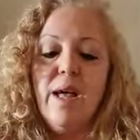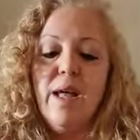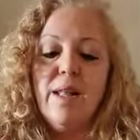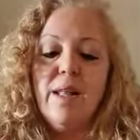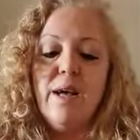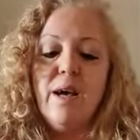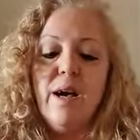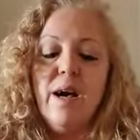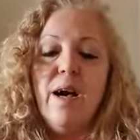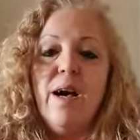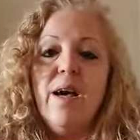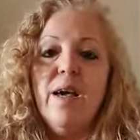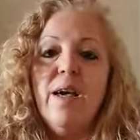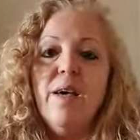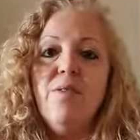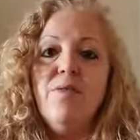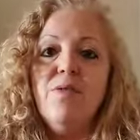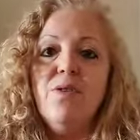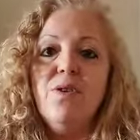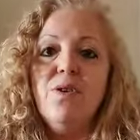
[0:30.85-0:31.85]
Now I
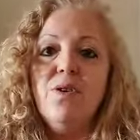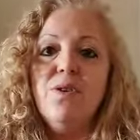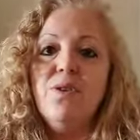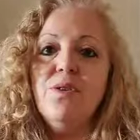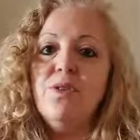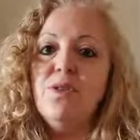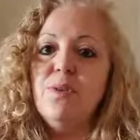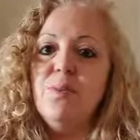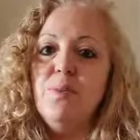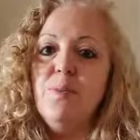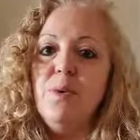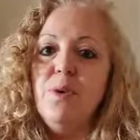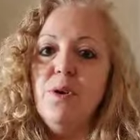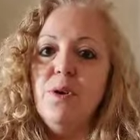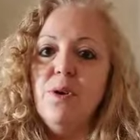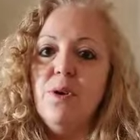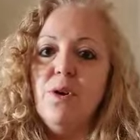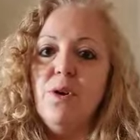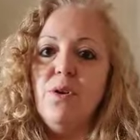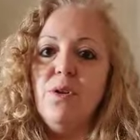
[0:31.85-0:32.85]
have used Pure
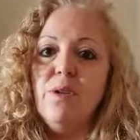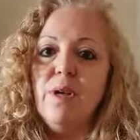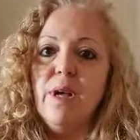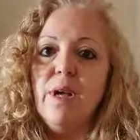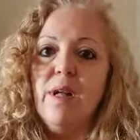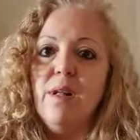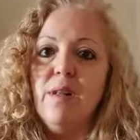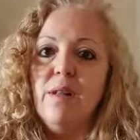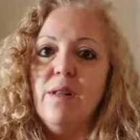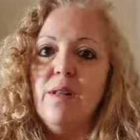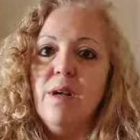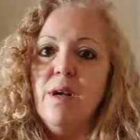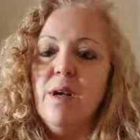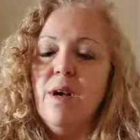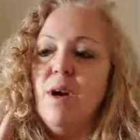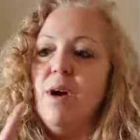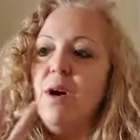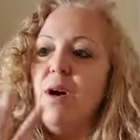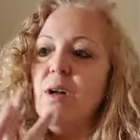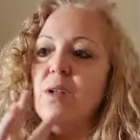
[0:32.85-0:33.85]
Gold Elle
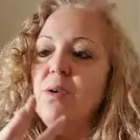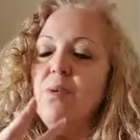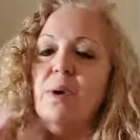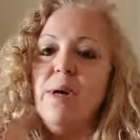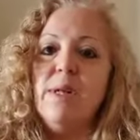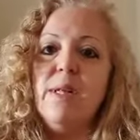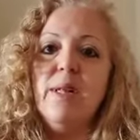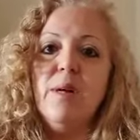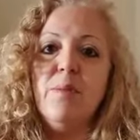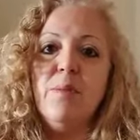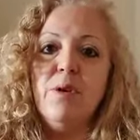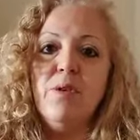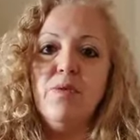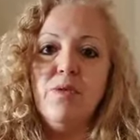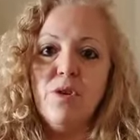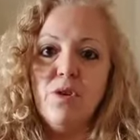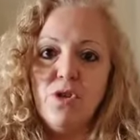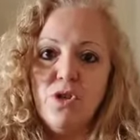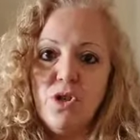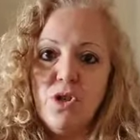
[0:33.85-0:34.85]
on quite a number of
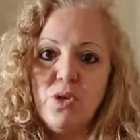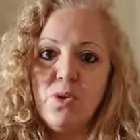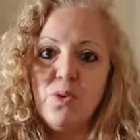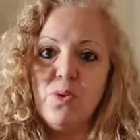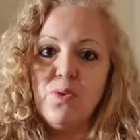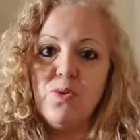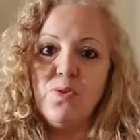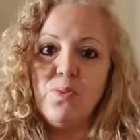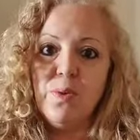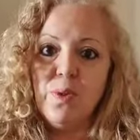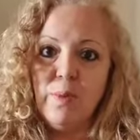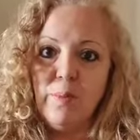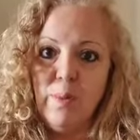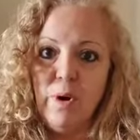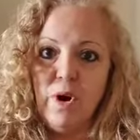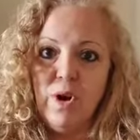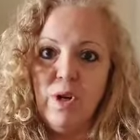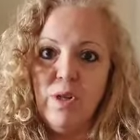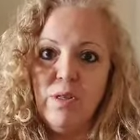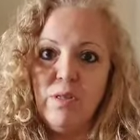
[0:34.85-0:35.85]
those shawls with the
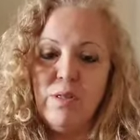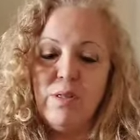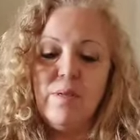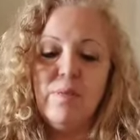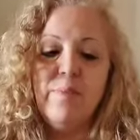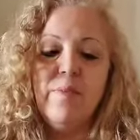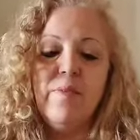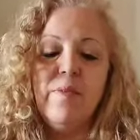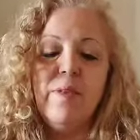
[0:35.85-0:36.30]
pockets,